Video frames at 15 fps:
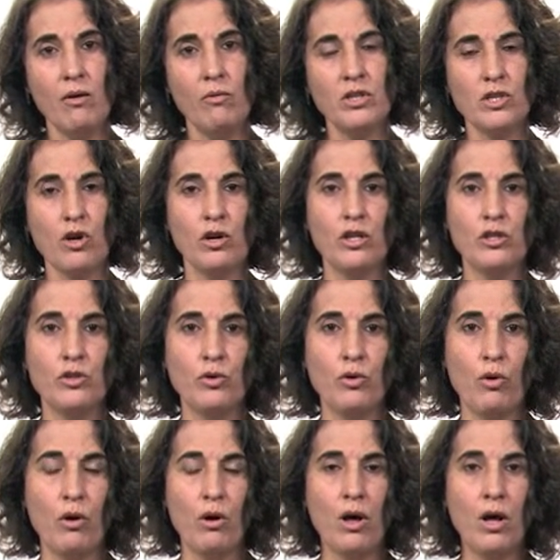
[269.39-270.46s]
was going
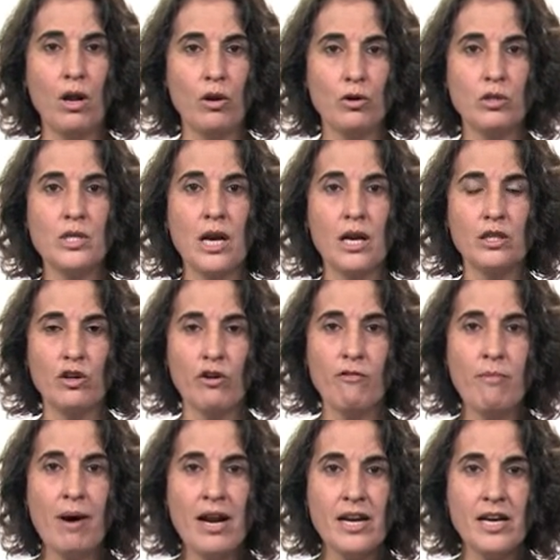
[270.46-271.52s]
to lose a lot of
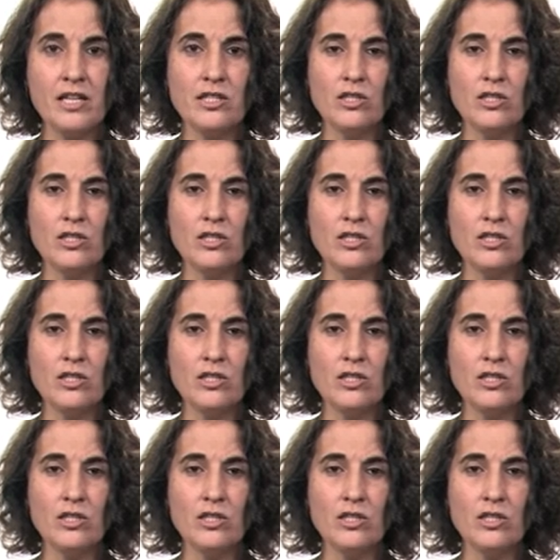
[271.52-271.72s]
money,